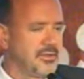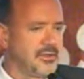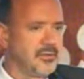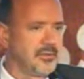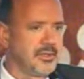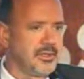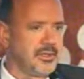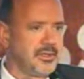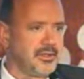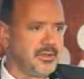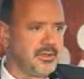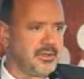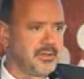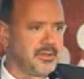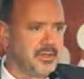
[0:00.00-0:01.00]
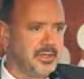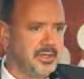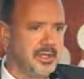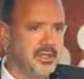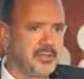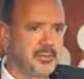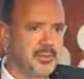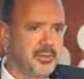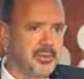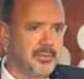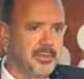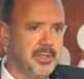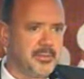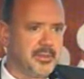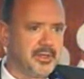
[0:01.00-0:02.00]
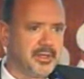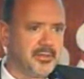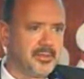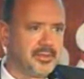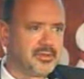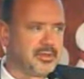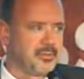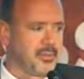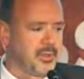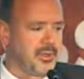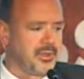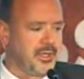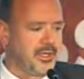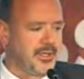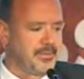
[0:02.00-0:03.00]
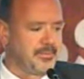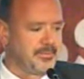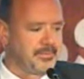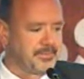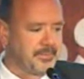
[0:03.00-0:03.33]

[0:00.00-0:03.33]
so this engagement will be able to help us support that.